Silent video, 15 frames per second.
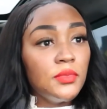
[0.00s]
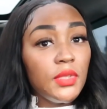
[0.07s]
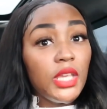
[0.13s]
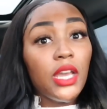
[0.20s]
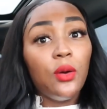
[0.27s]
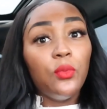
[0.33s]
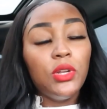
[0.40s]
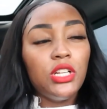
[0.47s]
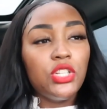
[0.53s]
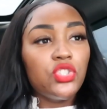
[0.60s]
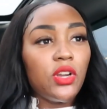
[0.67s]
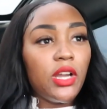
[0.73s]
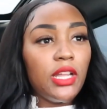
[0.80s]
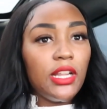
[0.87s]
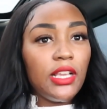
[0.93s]
Yeah, I want to
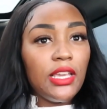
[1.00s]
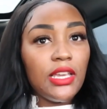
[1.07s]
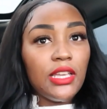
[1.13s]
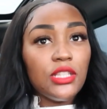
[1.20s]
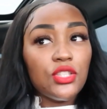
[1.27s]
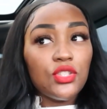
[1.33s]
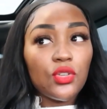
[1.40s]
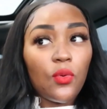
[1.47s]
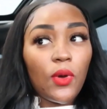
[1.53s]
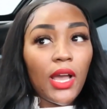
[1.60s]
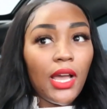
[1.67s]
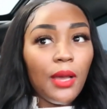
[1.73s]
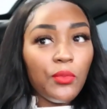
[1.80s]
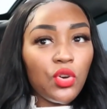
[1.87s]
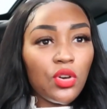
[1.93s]
try it again. So
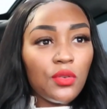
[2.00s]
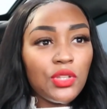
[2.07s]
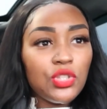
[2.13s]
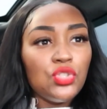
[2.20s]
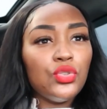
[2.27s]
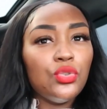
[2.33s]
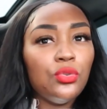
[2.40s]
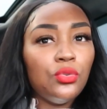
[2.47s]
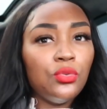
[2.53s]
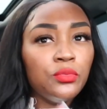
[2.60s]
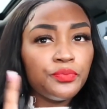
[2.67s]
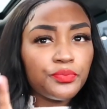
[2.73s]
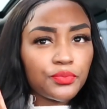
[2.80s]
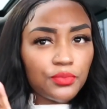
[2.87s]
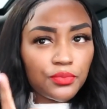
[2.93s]
I'm going to,
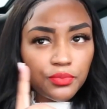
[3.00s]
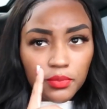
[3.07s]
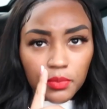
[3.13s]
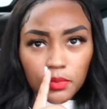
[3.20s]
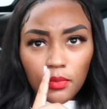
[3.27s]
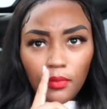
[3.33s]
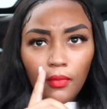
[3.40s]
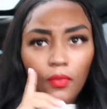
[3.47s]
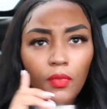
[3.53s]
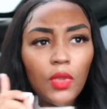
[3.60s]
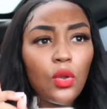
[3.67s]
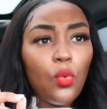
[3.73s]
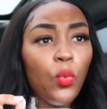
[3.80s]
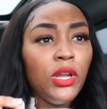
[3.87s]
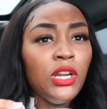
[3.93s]

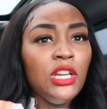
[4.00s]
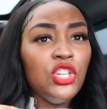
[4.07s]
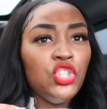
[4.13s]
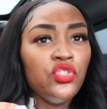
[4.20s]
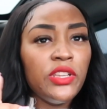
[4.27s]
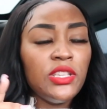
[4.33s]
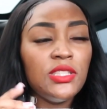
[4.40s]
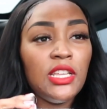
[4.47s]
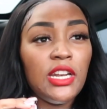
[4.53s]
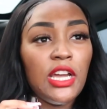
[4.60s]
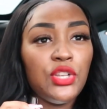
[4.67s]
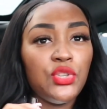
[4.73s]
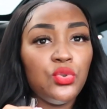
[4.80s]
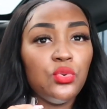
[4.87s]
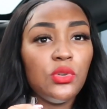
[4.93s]
one of the drinks that
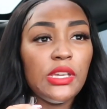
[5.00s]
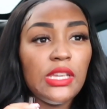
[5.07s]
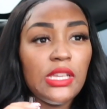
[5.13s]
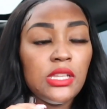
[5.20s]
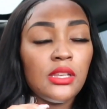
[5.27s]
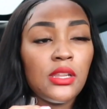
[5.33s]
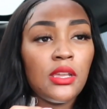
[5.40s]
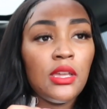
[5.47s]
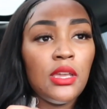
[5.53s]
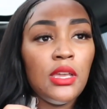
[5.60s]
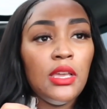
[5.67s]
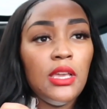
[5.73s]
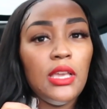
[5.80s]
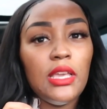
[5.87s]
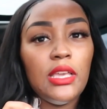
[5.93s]
I do get
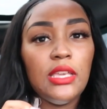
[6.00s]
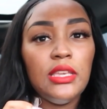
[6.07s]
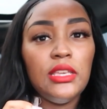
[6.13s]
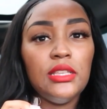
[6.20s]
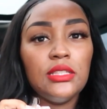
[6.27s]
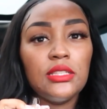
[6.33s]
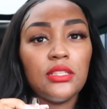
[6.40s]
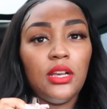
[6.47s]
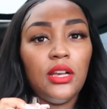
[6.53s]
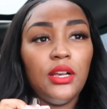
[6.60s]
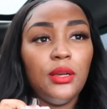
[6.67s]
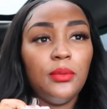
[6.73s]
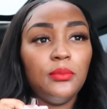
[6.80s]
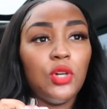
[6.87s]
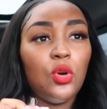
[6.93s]
is
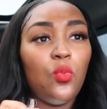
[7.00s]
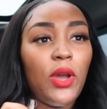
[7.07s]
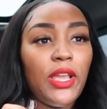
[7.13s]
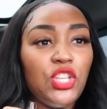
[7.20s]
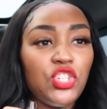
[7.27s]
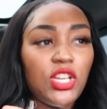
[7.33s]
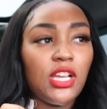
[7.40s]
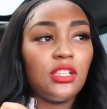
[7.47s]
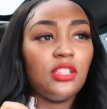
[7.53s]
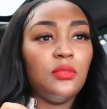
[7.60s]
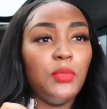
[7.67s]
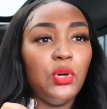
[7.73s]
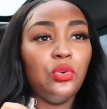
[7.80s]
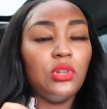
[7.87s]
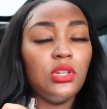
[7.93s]
a white chocolate
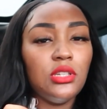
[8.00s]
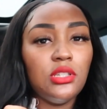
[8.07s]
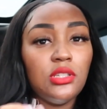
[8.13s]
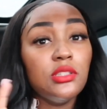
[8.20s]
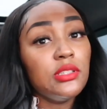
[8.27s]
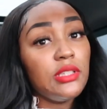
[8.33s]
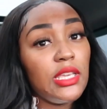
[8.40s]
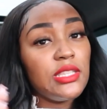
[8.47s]
mocha.